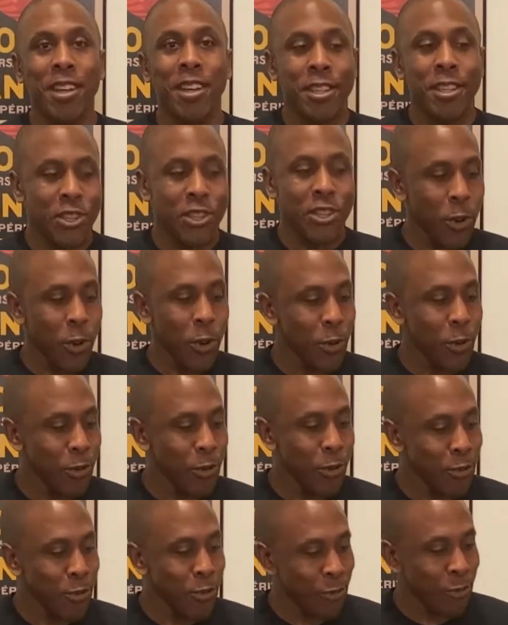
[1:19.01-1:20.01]
So
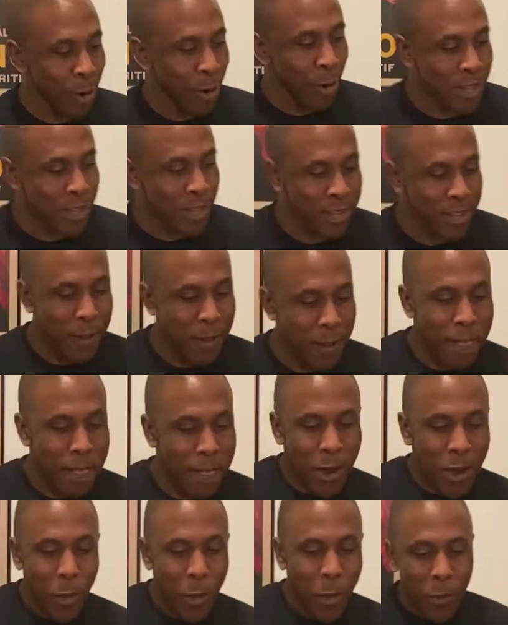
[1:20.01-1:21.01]
first,
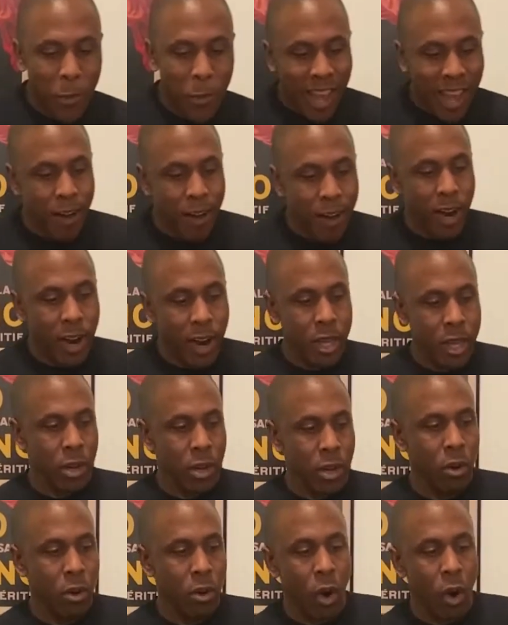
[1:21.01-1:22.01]
what we have right
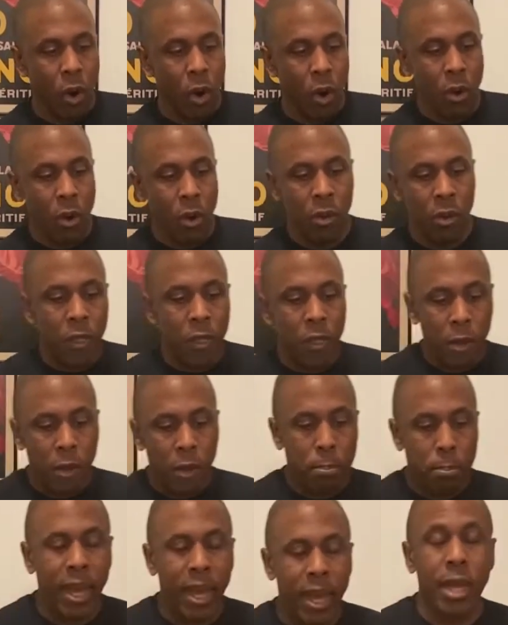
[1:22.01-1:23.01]
here are the
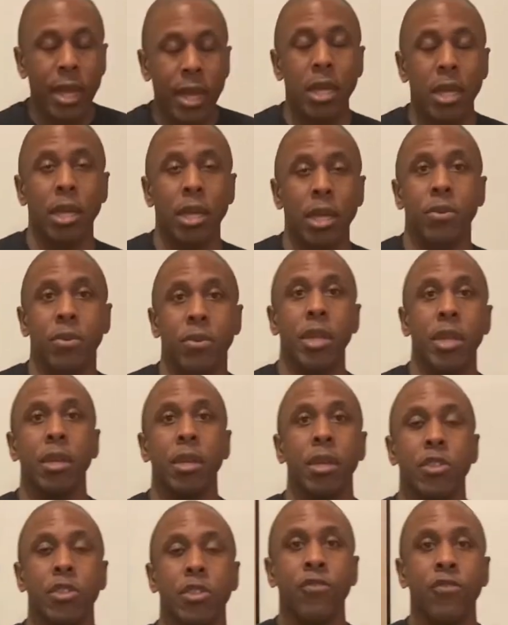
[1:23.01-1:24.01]
main
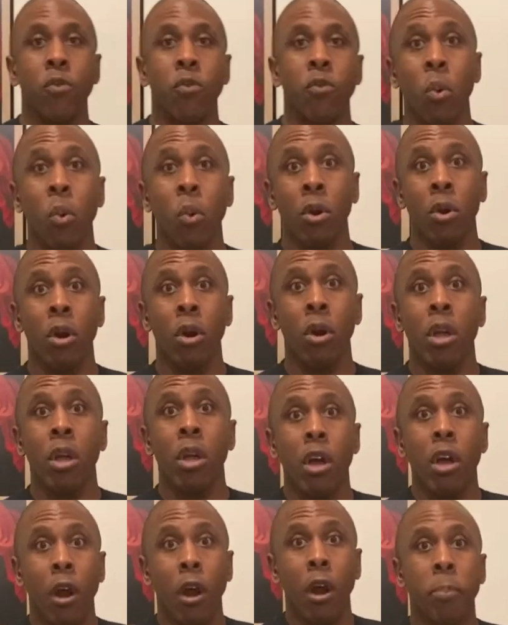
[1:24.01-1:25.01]
ingredients for
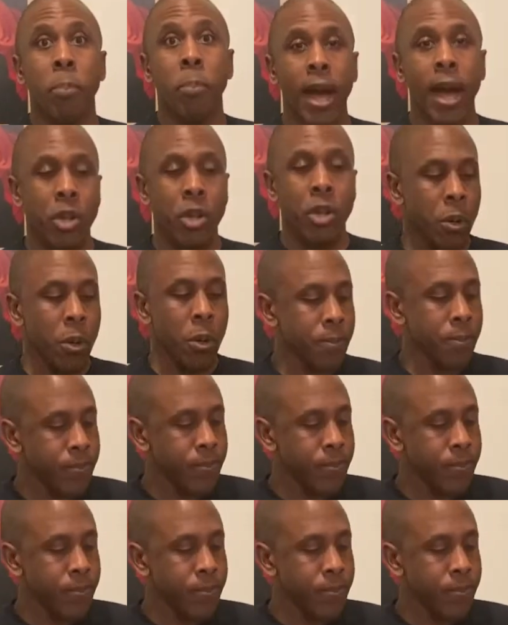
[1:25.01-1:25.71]
our pie dough.